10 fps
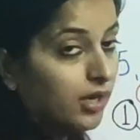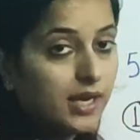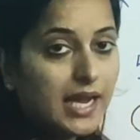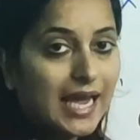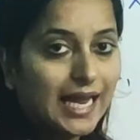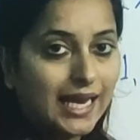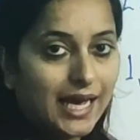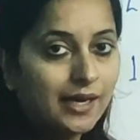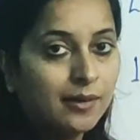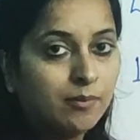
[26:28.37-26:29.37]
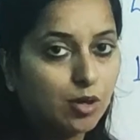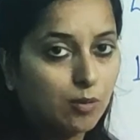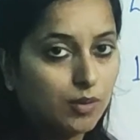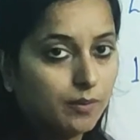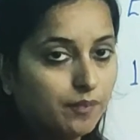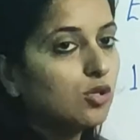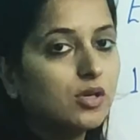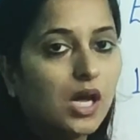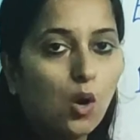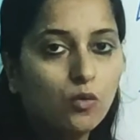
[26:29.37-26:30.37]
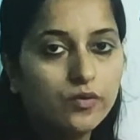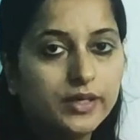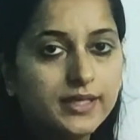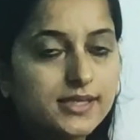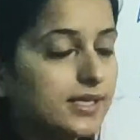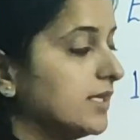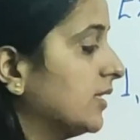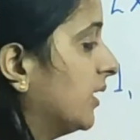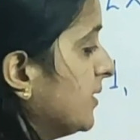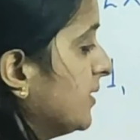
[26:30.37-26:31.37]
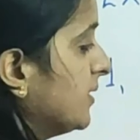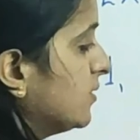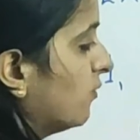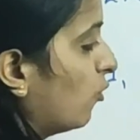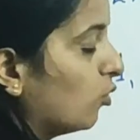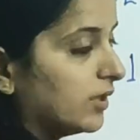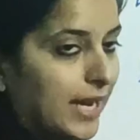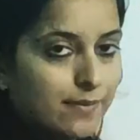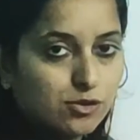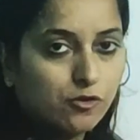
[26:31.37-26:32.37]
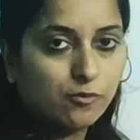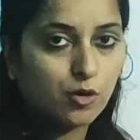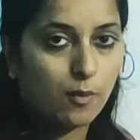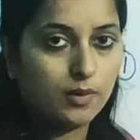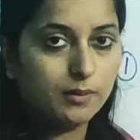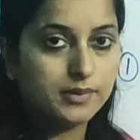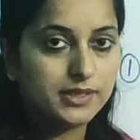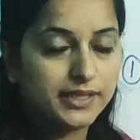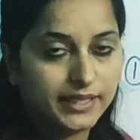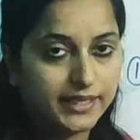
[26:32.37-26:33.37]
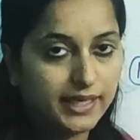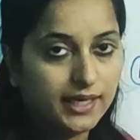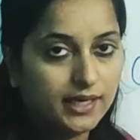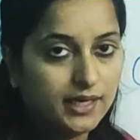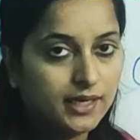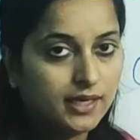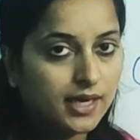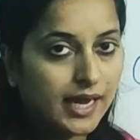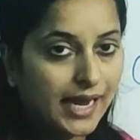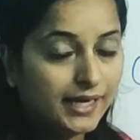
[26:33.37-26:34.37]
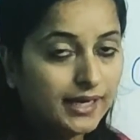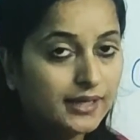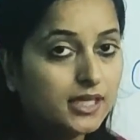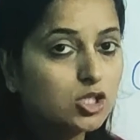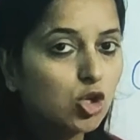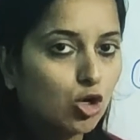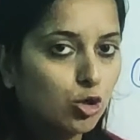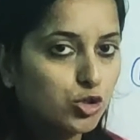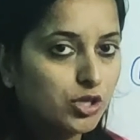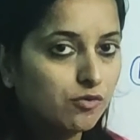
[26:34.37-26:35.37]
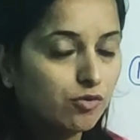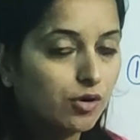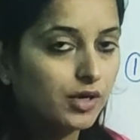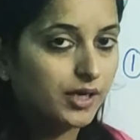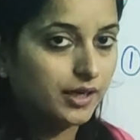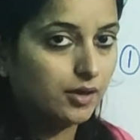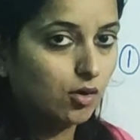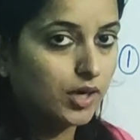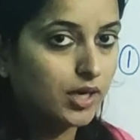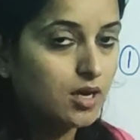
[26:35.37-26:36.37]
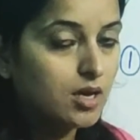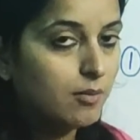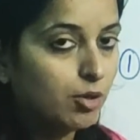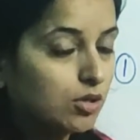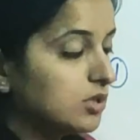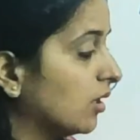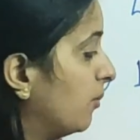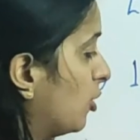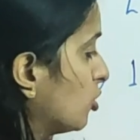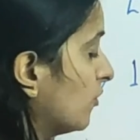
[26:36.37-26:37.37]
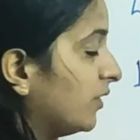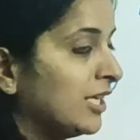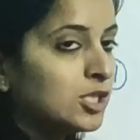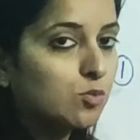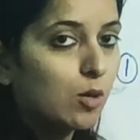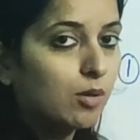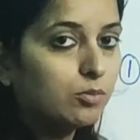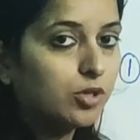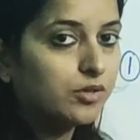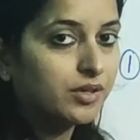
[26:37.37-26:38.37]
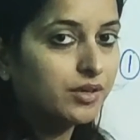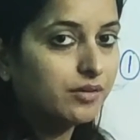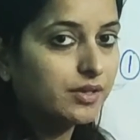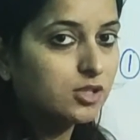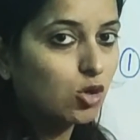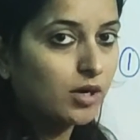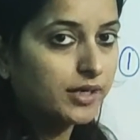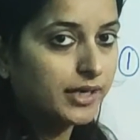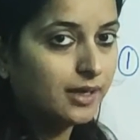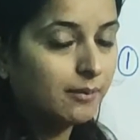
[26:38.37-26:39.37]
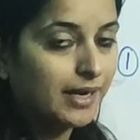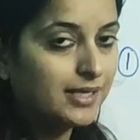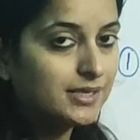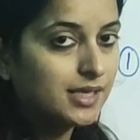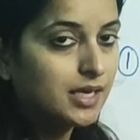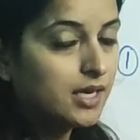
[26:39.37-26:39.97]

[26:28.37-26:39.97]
your LR problem. Okay, so now we will discuss these four types of problem in detail and the solution for it. Okay, because of these problem your tree is not getting balanced.